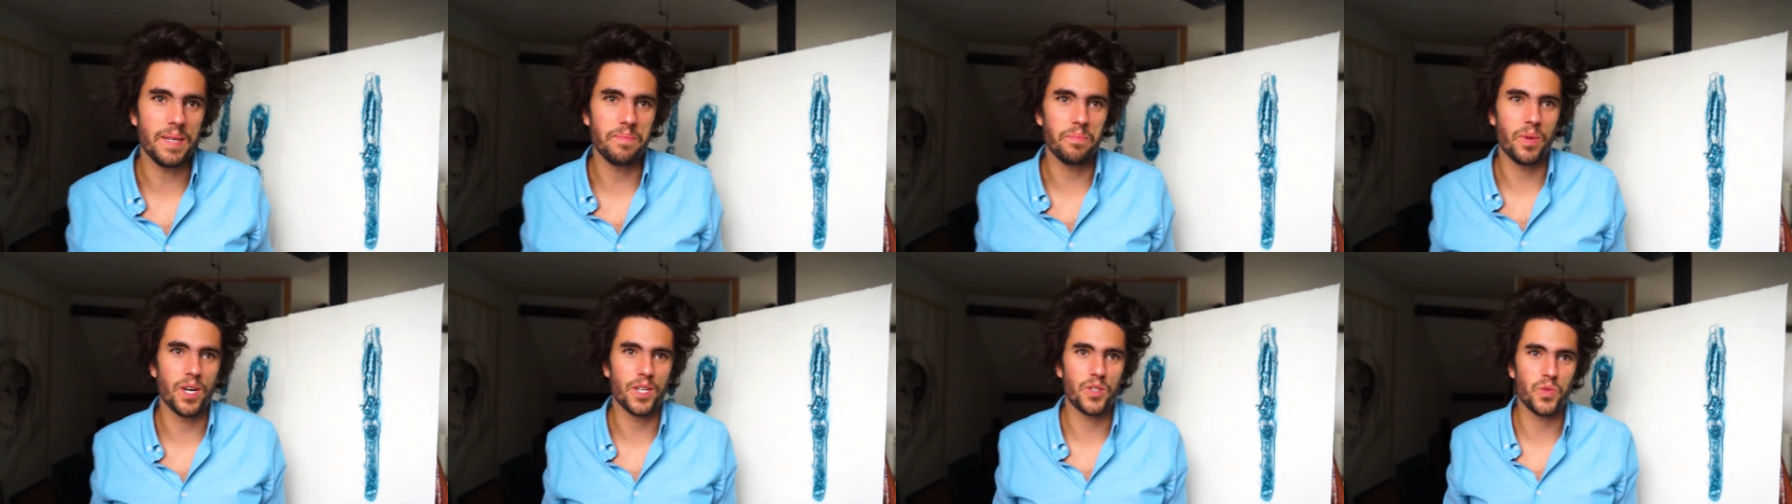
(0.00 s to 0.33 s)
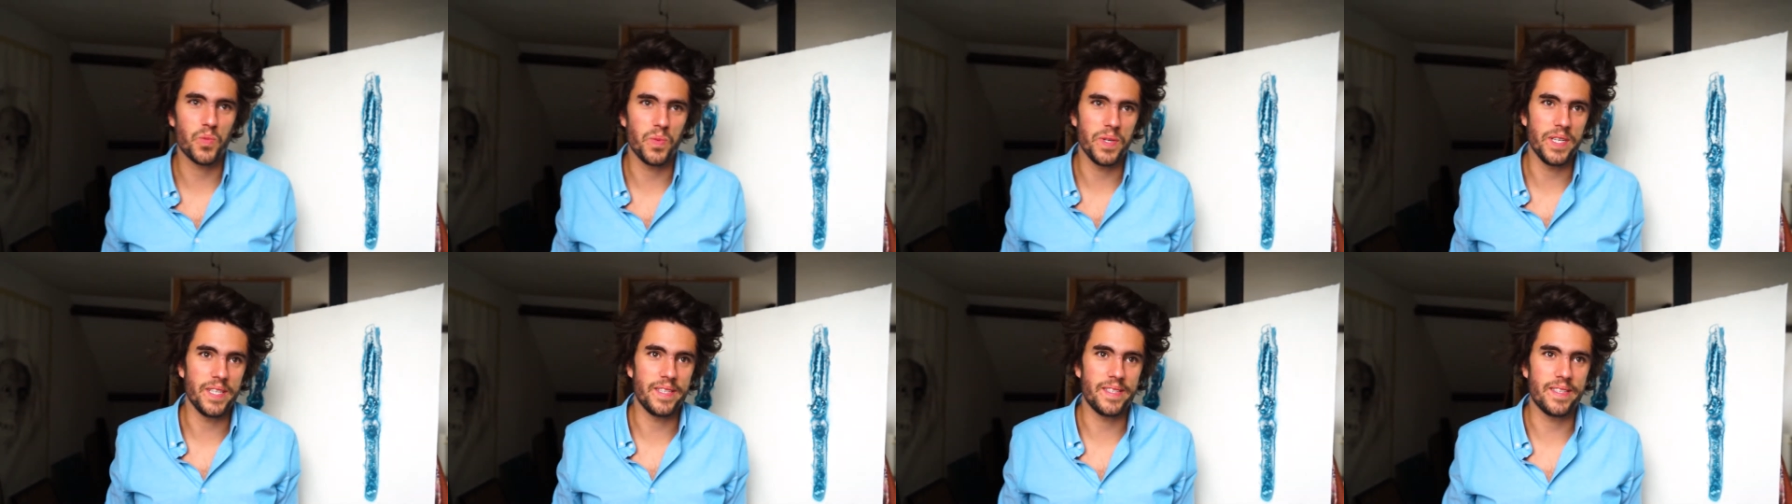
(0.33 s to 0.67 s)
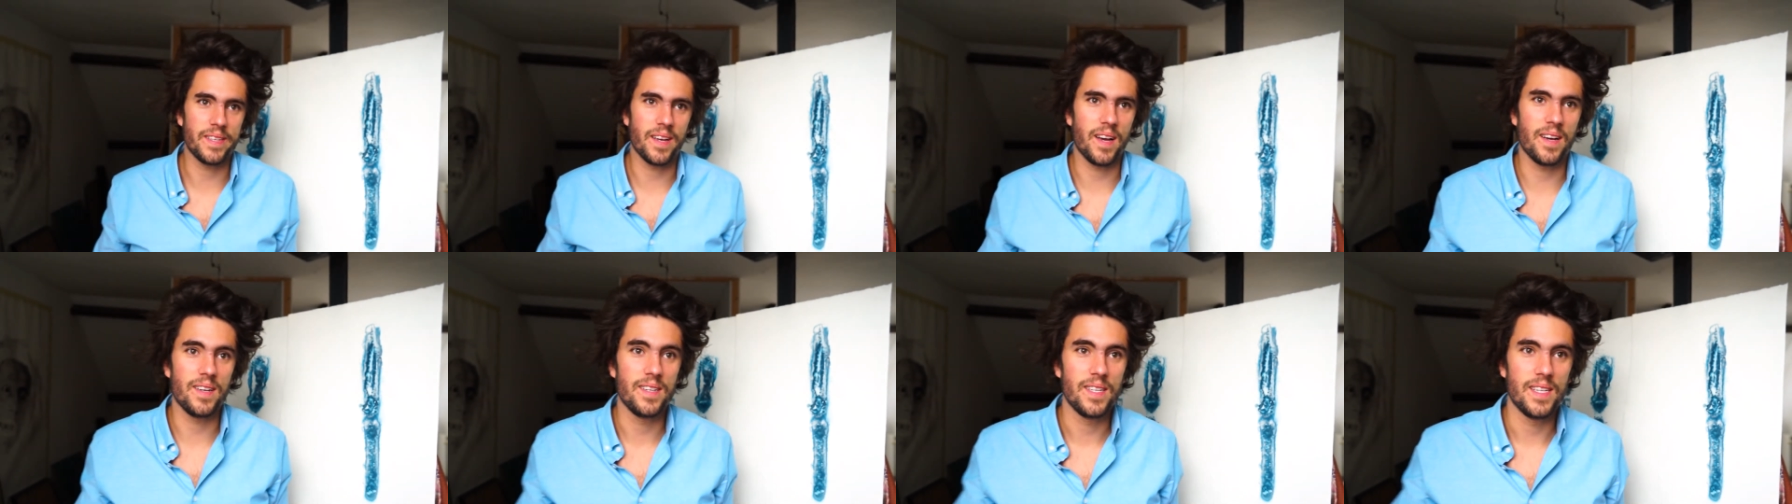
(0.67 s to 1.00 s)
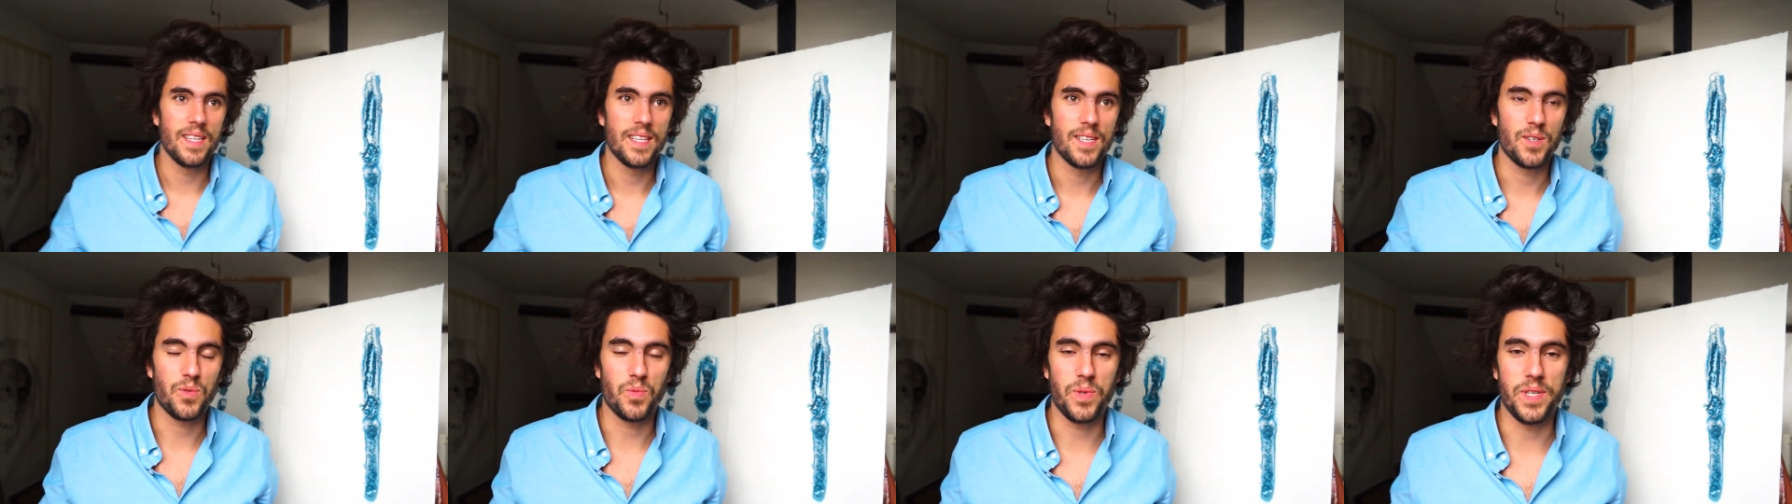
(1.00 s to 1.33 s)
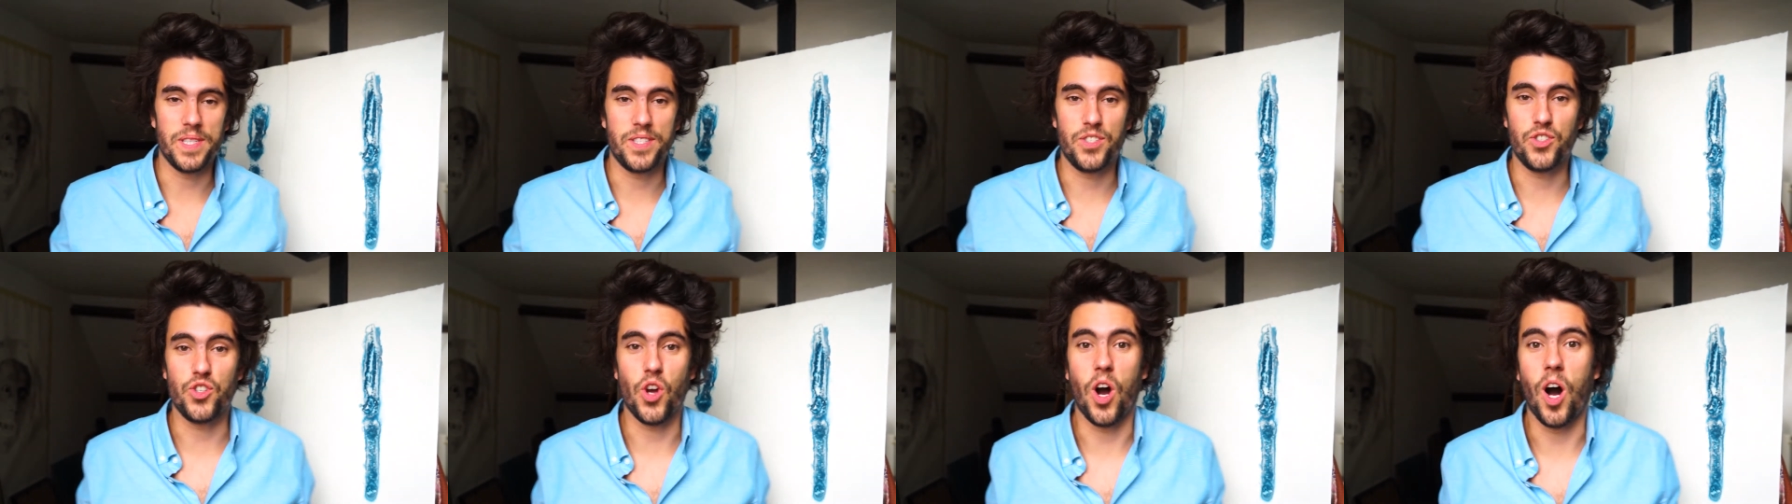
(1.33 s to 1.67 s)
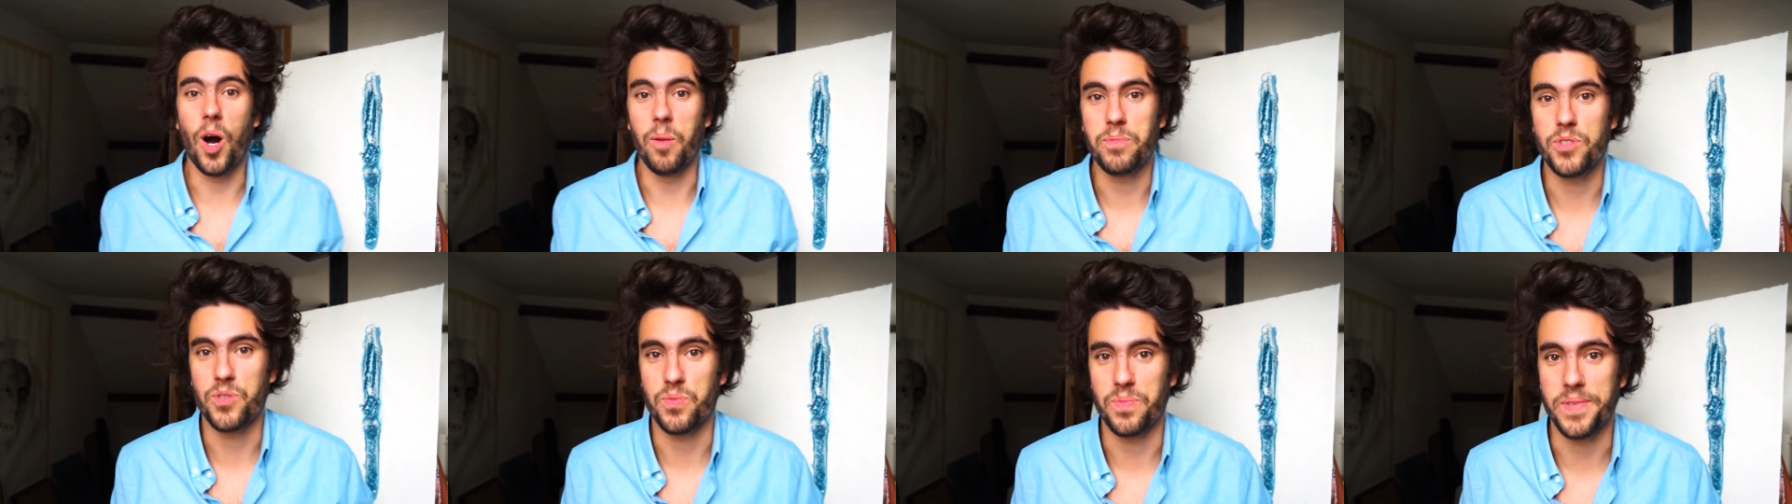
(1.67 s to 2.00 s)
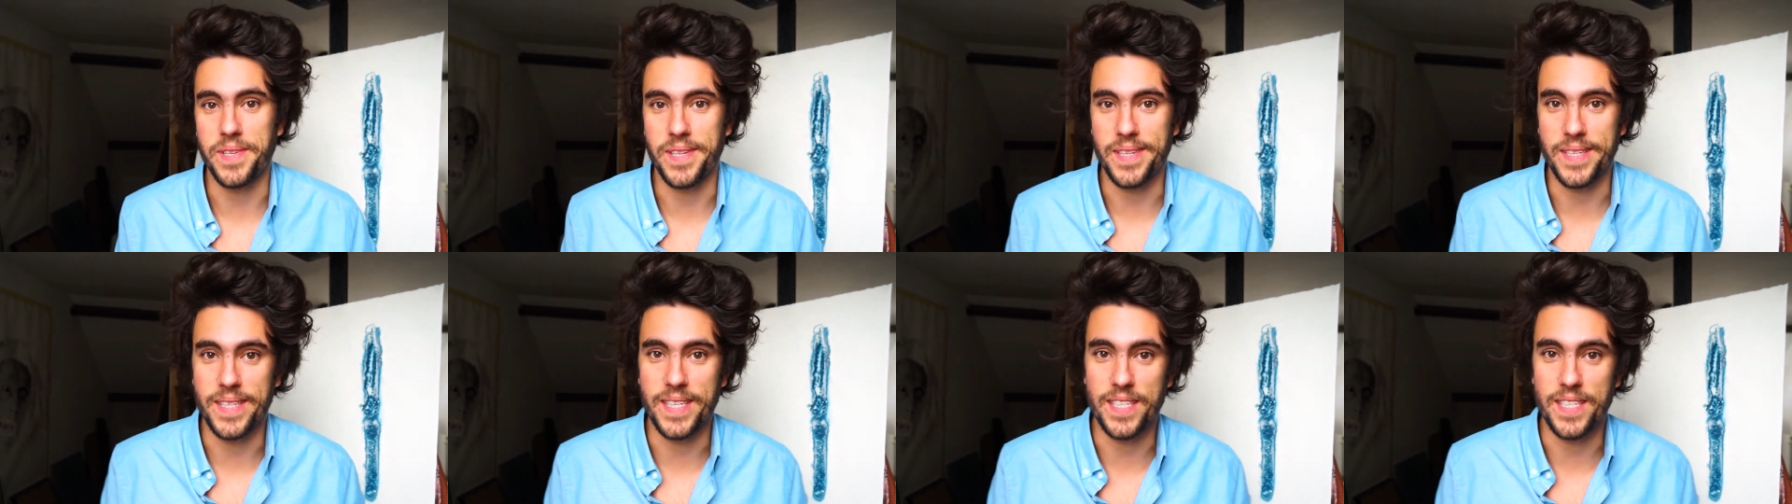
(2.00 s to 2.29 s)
but with jobs really.